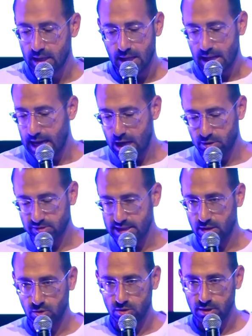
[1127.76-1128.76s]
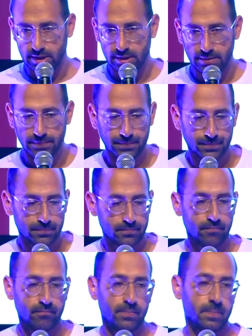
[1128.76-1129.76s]
How does that look like?
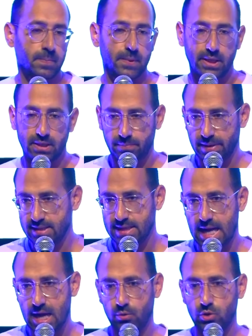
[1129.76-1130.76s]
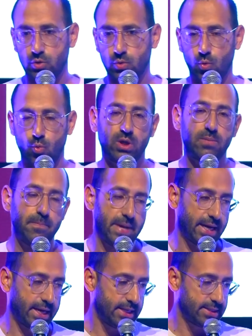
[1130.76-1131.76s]
It depends what
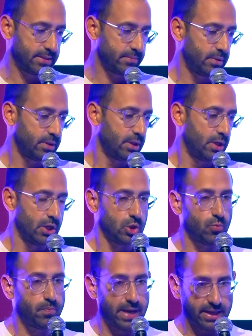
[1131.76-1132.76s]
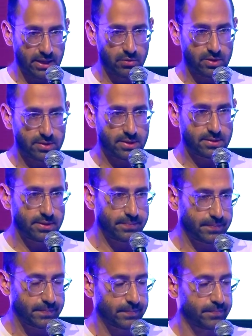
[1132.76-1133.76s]
mechanism you bake into the system.
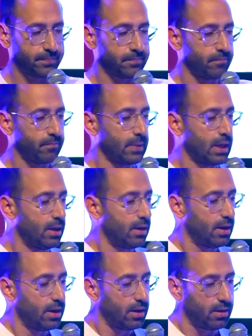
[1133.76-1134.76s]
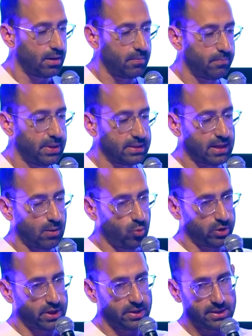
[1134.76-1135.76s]
But I'm
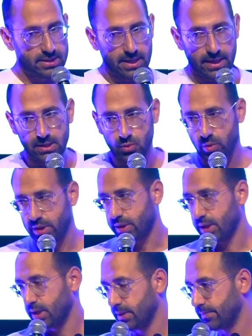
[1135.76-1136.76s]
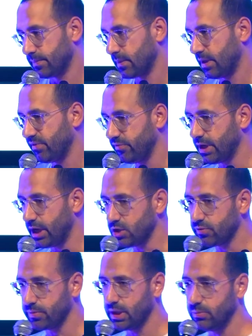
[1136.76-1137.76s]
working these days with a VVH
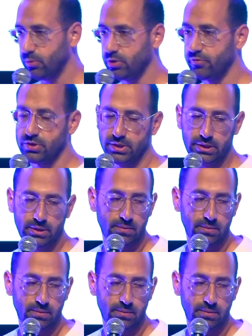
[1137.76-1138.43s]
from the Hebrew University